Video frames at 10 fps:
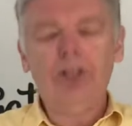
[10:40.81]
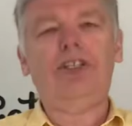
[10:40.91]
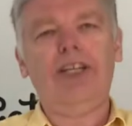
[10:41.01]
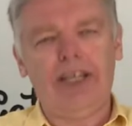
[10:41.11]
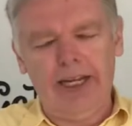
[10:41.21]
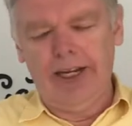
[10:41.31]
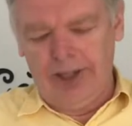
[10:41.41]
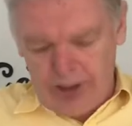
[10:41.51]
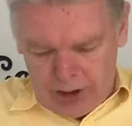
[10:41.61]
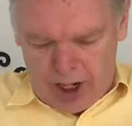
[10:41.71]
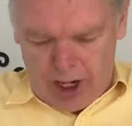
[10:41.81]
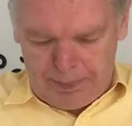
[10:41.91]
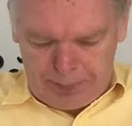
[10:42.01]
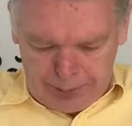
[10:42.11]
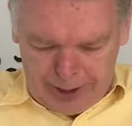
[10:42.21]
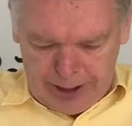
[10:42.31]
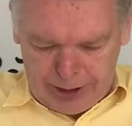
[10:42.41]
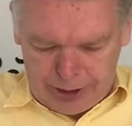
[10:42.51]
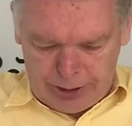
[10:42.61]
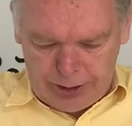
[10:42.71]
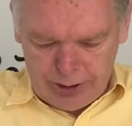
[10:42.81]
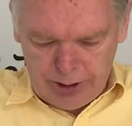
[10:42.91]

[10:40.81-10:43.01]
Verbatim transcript: to hear John preach.